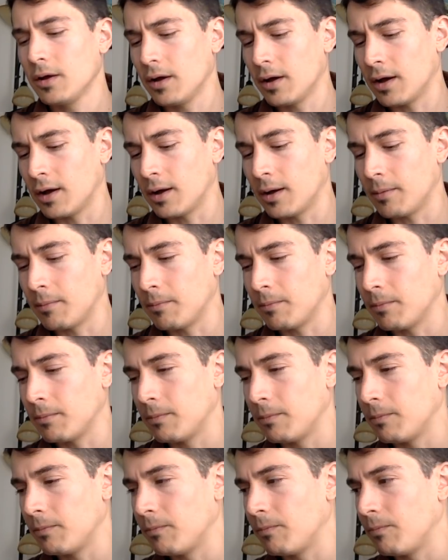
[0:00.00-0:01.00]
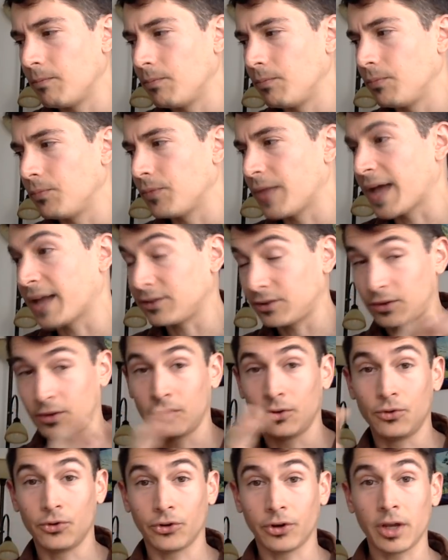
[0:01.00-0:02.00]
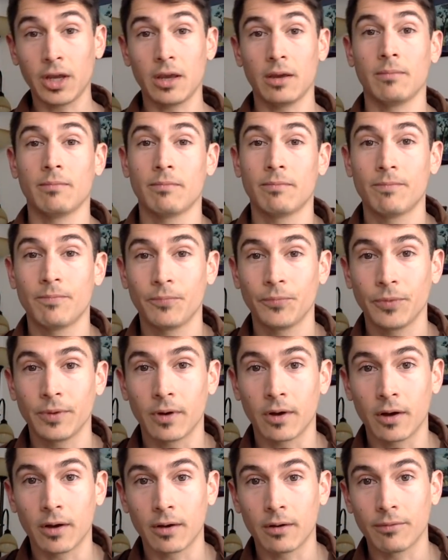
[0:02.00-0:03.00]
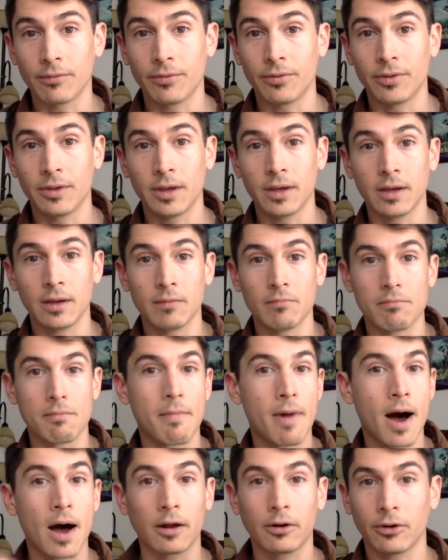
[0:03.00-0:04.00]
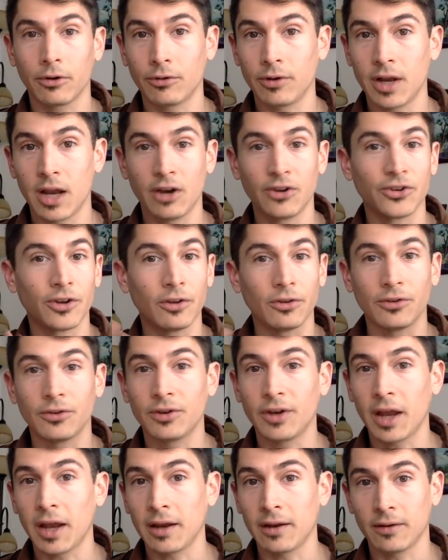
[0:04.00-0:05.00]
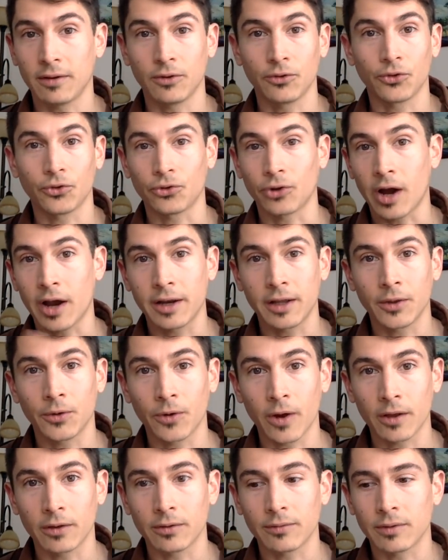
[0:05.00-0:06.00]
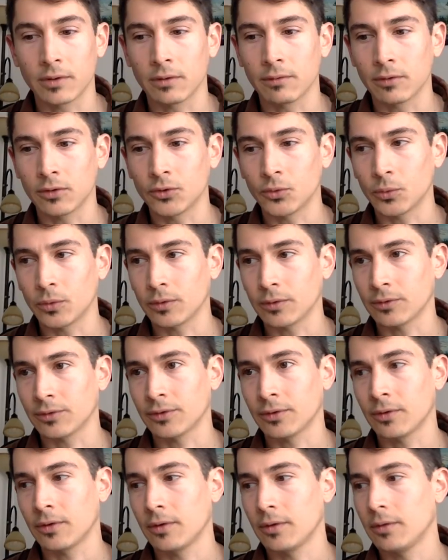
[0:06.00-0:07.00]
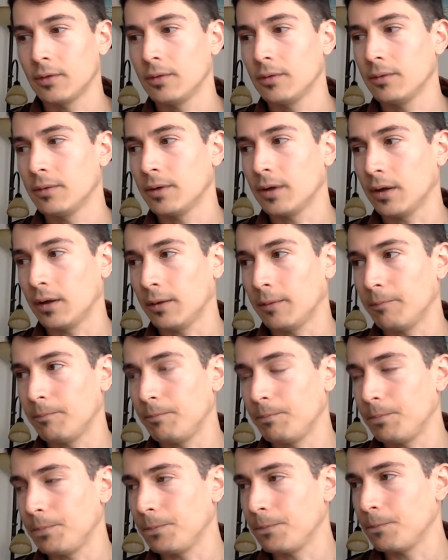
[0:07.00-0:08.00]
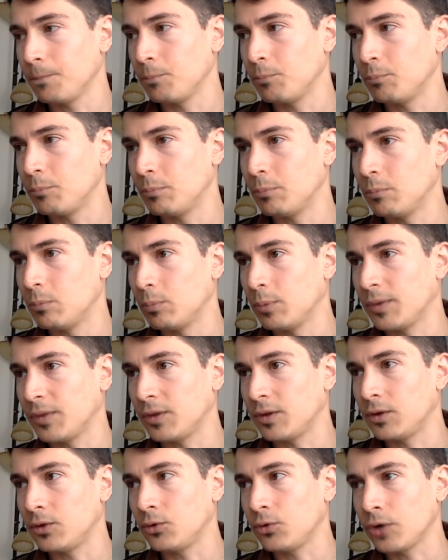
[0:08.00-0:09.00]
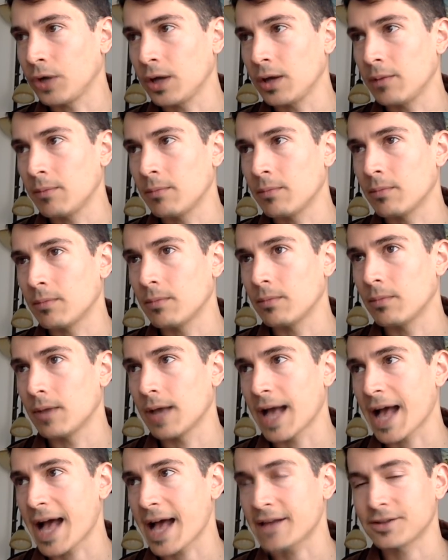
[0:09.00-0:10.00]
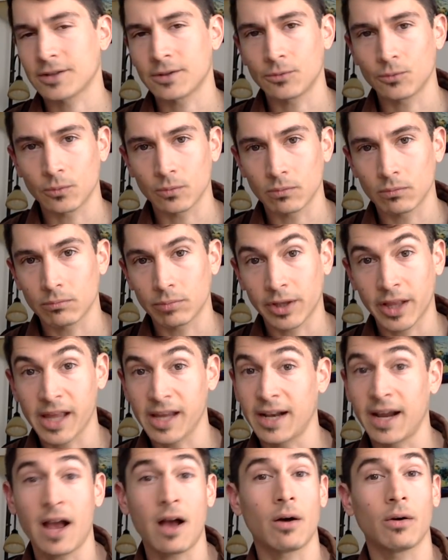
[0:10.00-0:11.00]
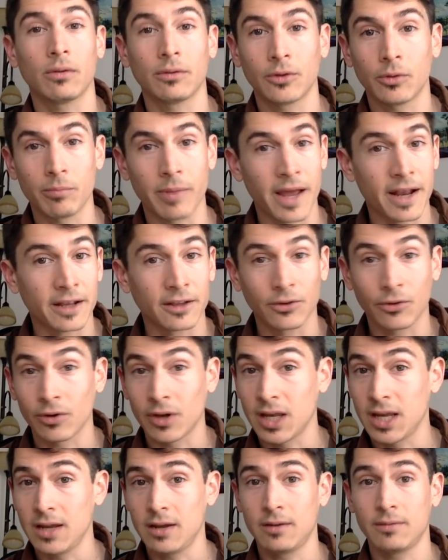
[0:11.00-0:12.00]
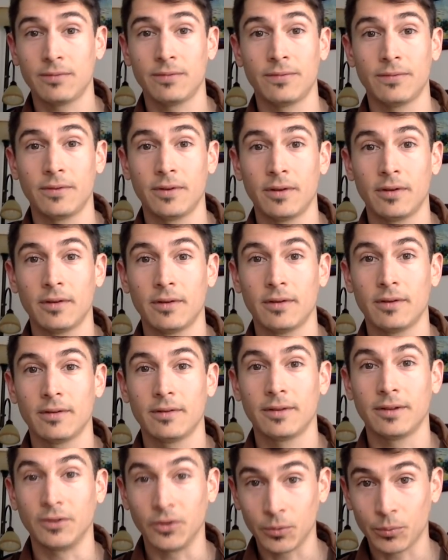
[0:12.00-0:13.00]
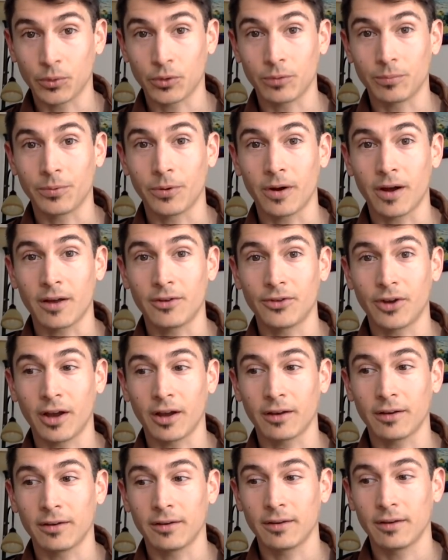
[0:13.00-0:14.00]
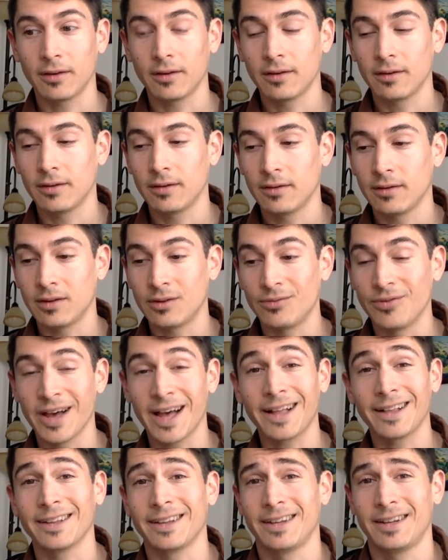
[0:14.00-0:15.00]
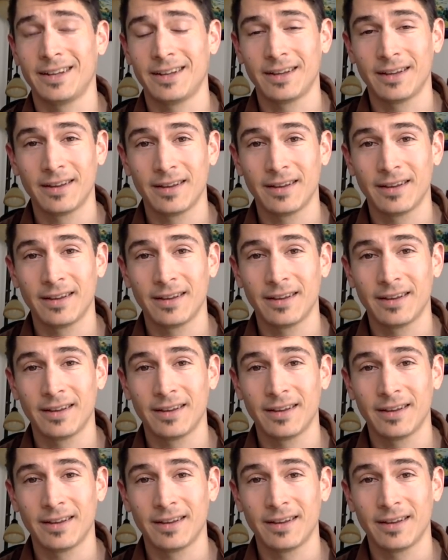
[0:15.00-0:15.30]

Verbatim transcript: Um, that's the dream of the modern nation state enshrining the rights of individuals. Um, but the dream hasn't played out. So Bannon's critique of the liberal project is valid.